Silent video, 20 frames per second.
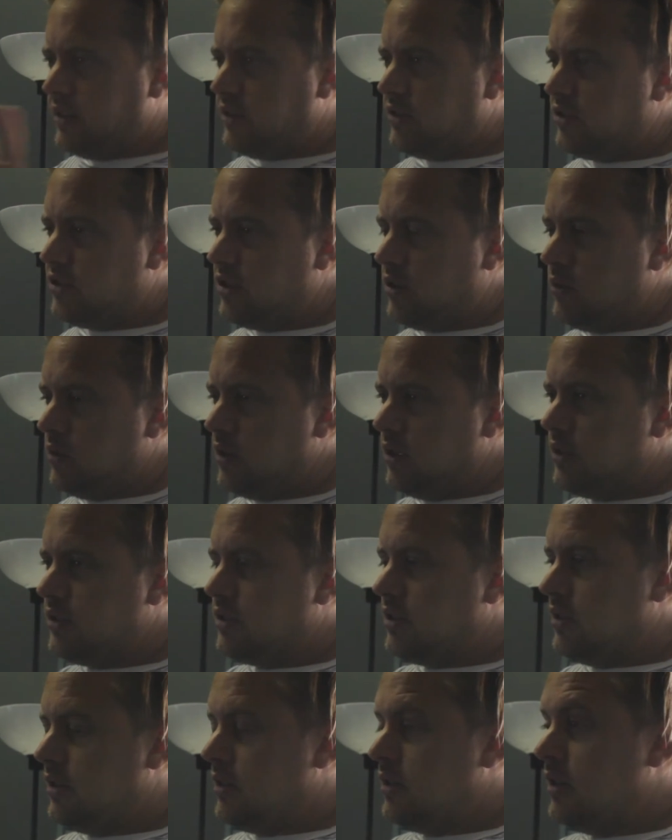and
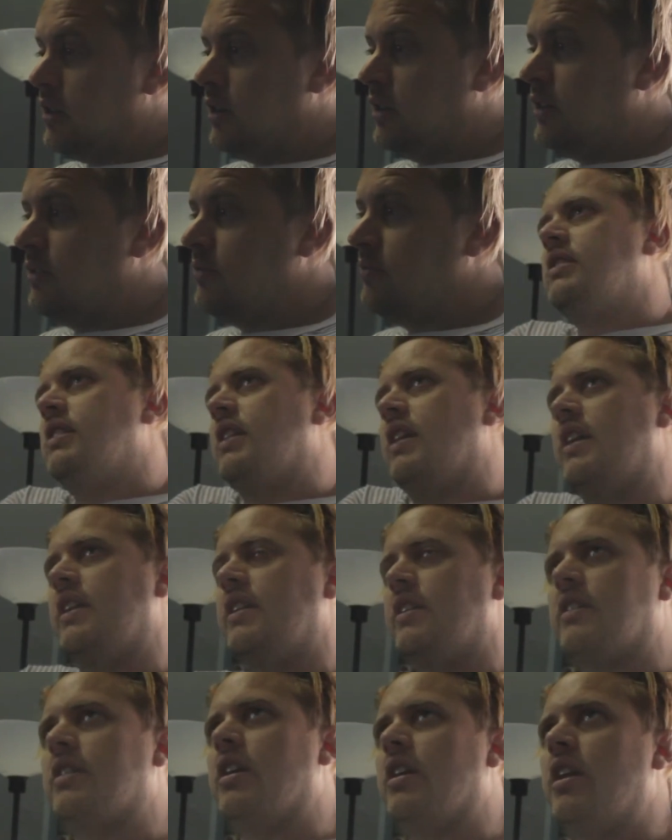soulless, and
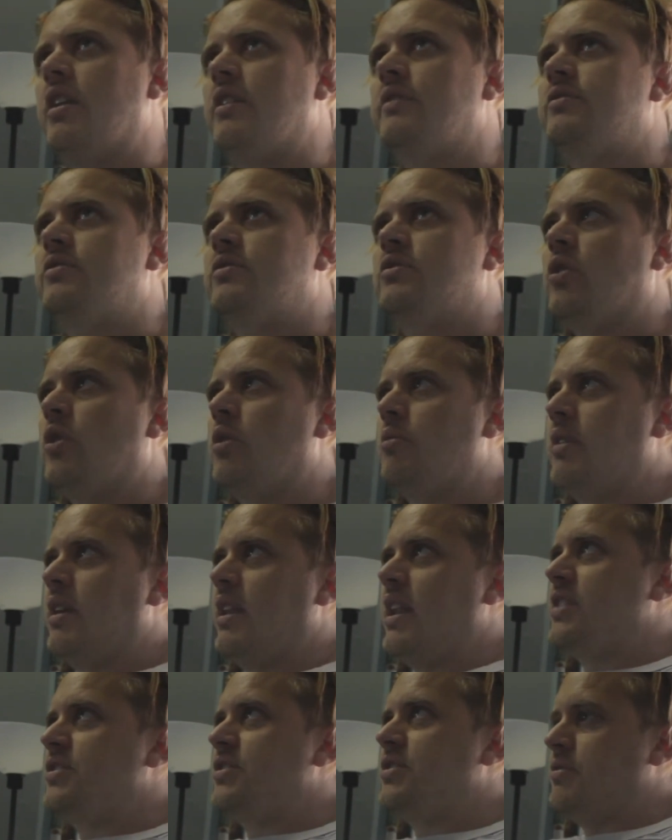it kind of taught me a
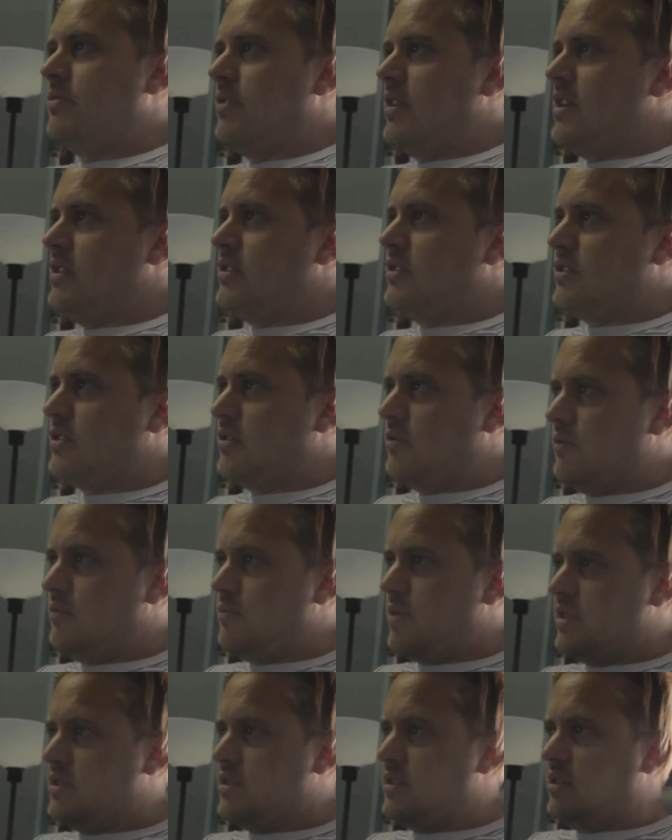lesson, really, to sort
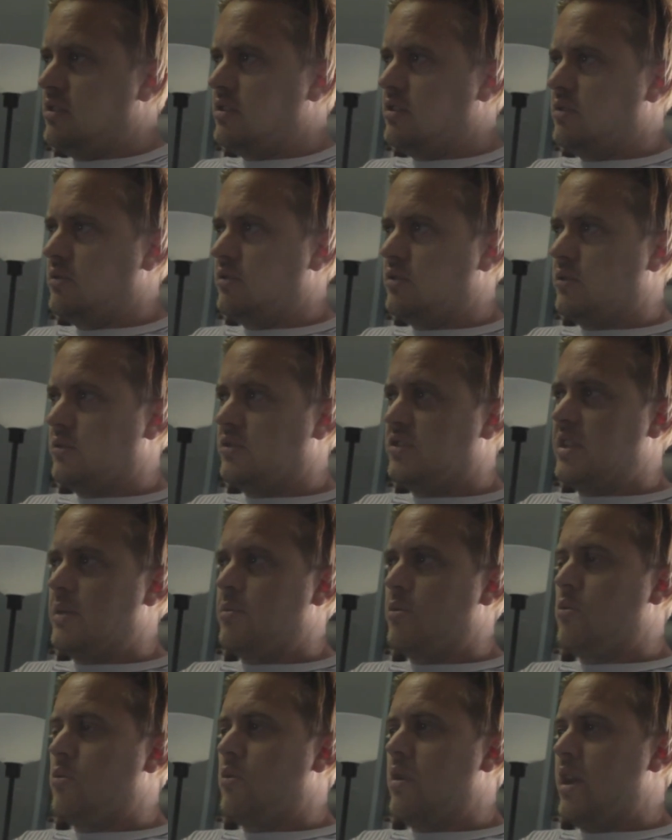of best thing to do is sort of
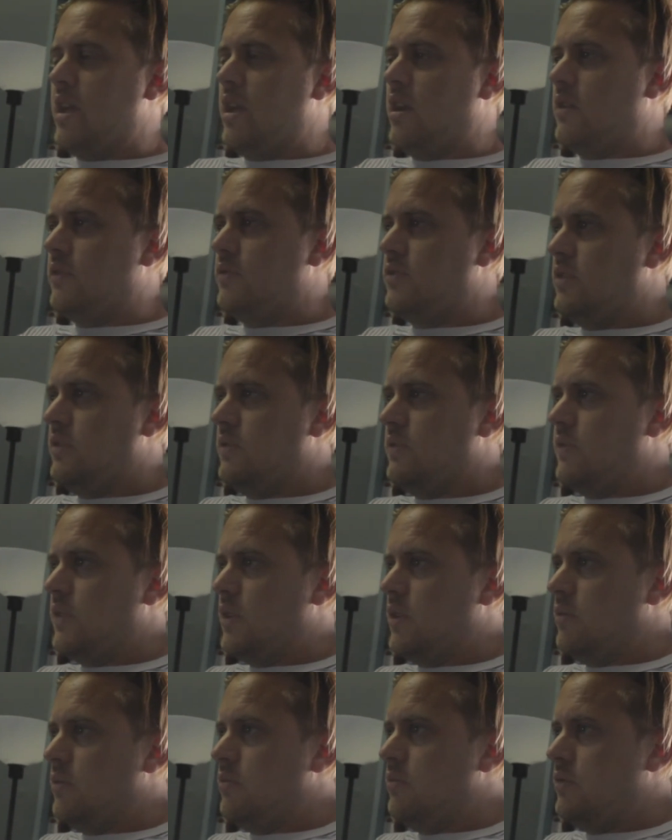step away after you
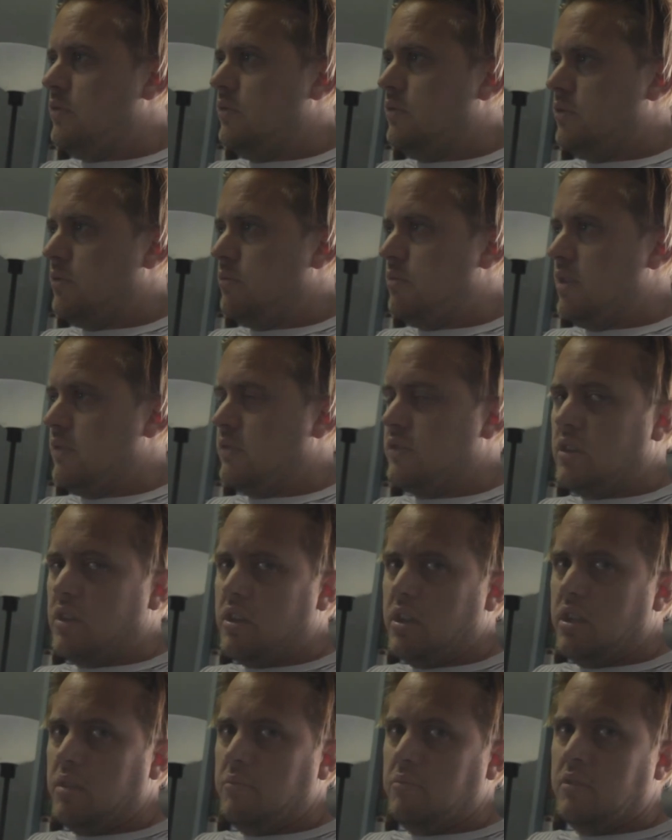filmed for a bit of
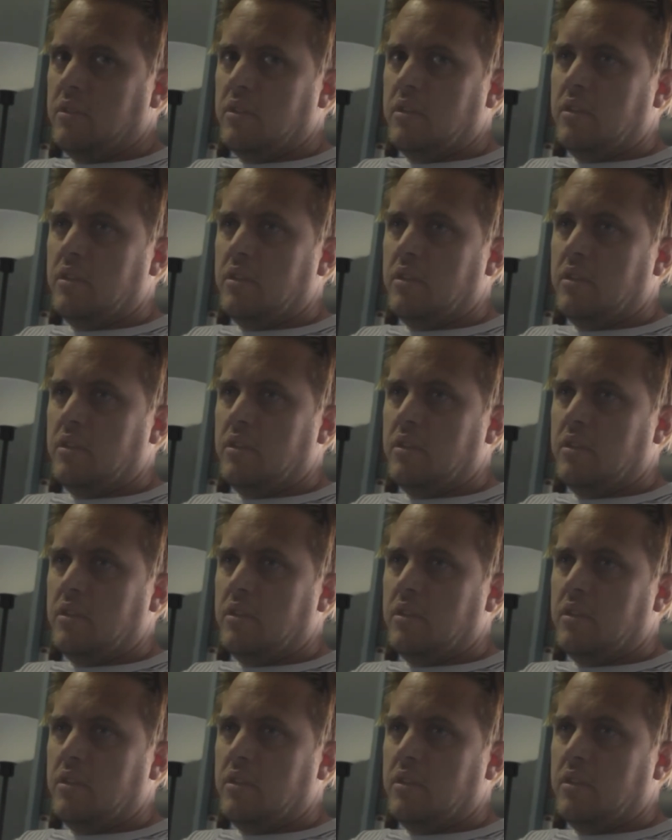time,